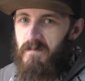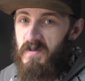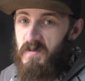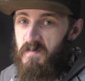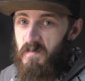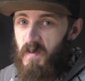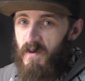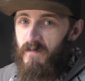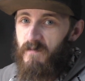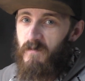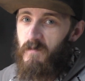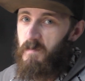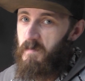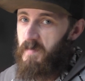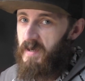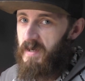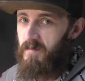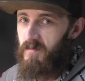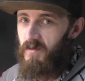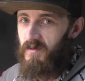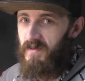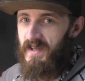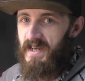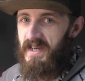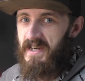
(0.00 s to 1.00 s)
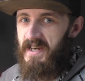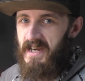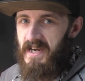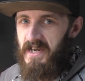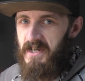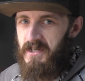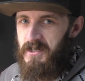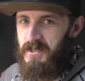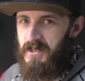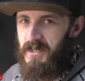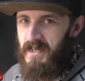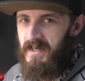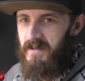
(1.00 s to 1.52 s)
is perfect for people with
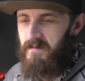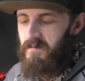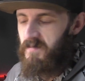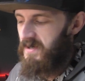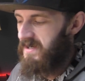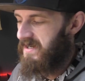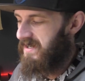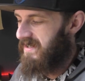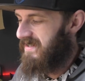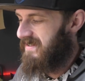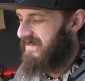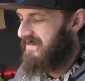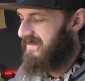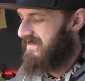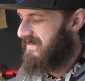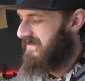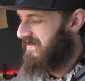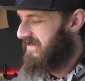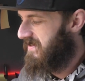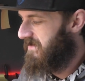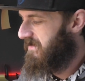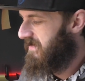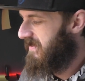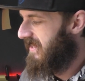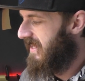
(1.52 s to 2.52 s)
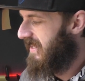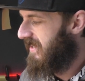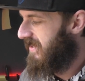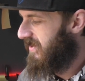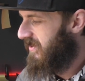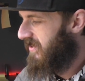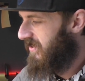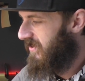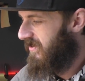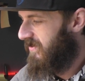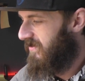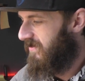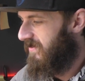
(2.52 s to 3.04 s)
ADHD because you can be like,
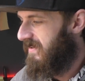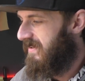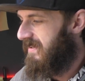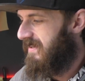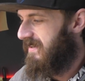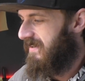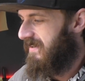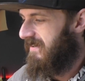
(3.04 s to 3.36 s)
ooh,